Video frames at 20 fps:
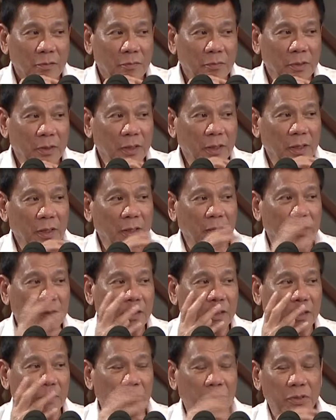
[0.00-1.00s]
But I got
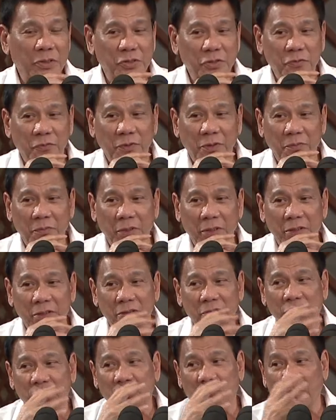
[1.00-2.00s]
the best of the
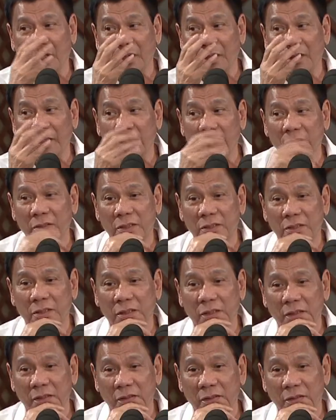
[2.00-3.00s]
minds. Tugade is
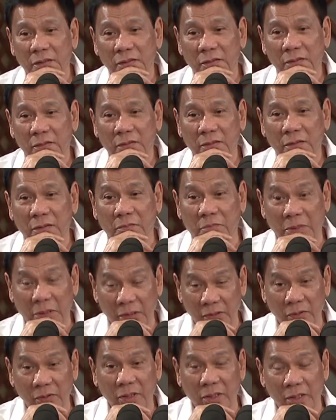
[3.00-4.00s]
a
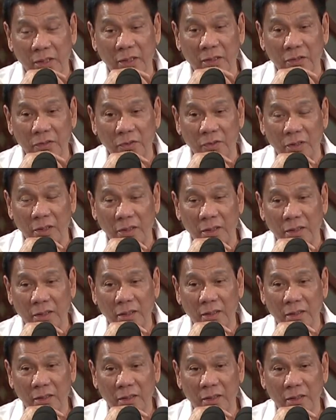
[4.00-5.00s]
billionaire, actually,
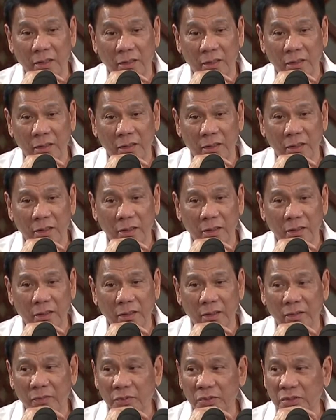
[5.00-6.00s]
and I
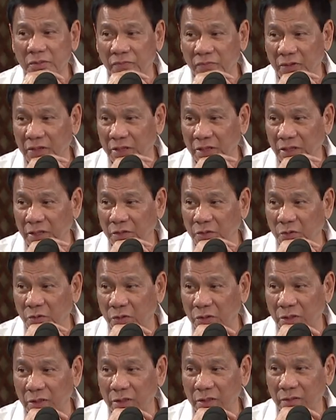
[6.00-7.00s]
think he was the
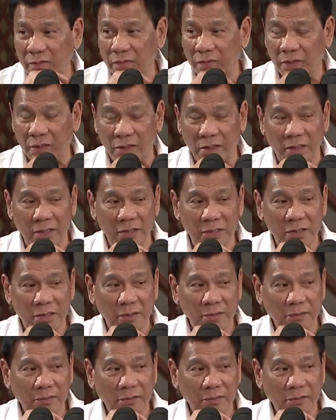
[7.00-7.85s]
valedictorian of the class.